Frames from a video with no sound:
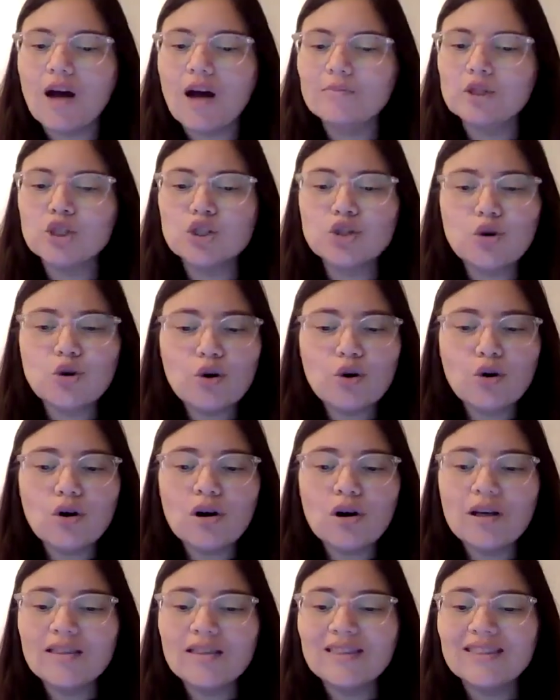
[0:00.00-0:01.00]
I'm
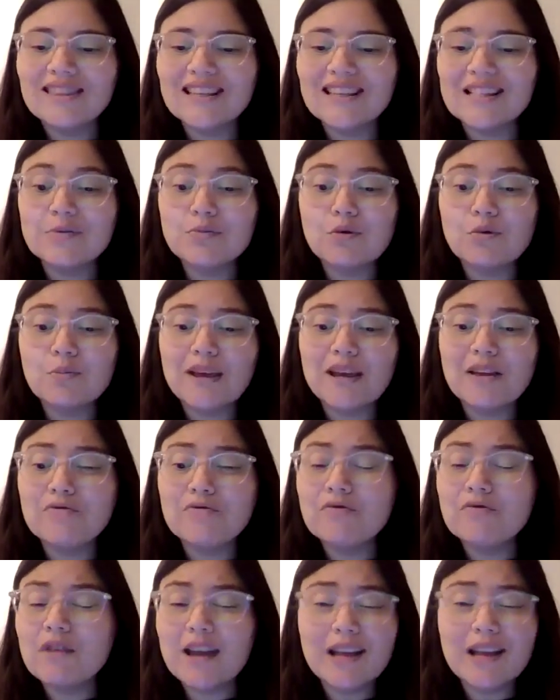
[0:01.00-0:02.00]
sure this will be
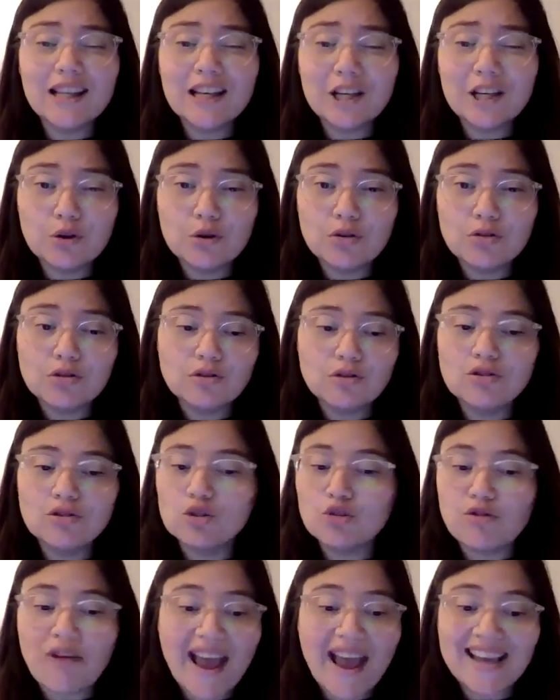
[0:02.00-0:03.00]
really good
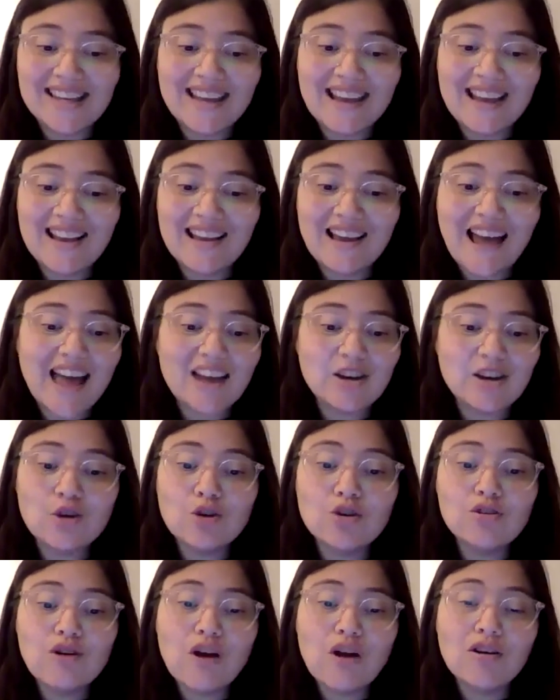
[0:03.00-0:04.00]
training, and
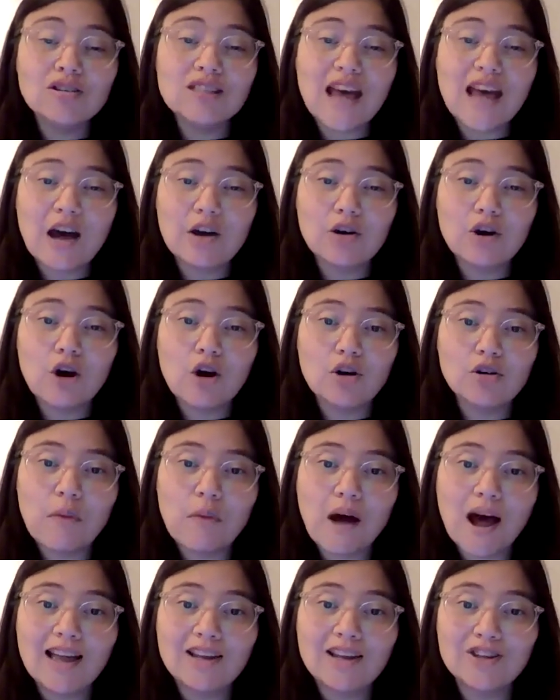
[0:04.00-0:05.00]
who knows how God
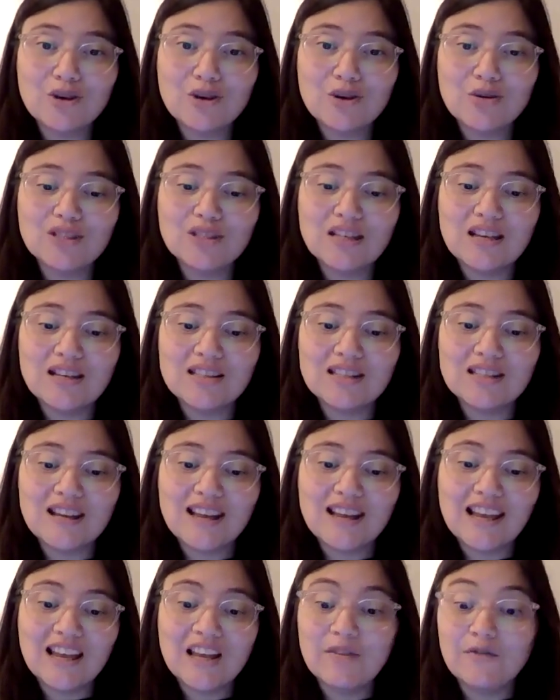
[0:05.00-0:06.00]
might use it
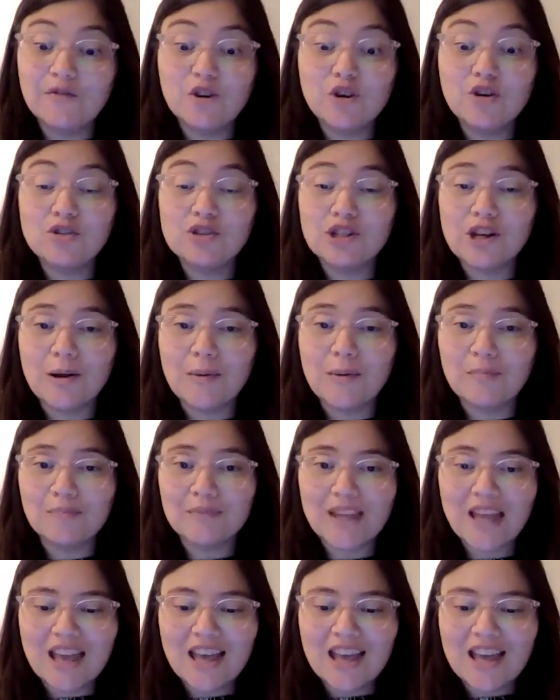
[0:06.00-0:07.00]
in future.
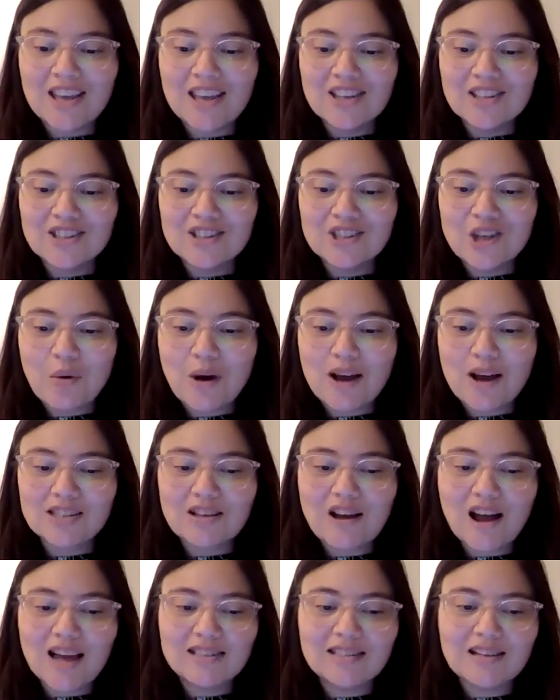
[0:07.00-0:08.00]
So I
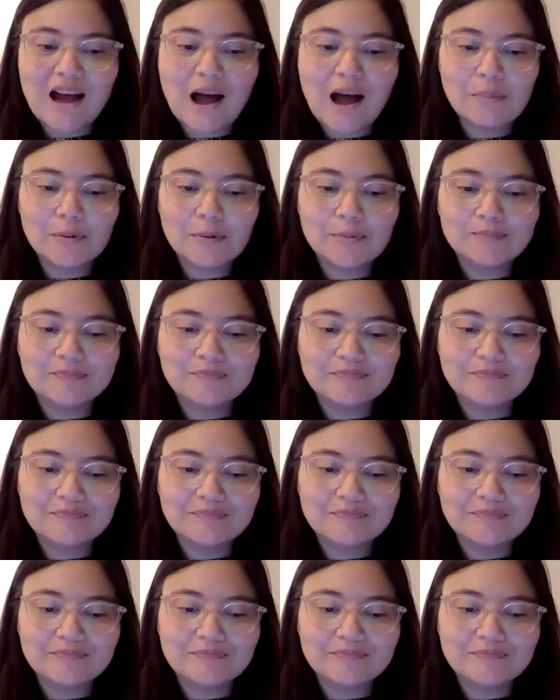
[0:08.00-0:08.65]
signed up.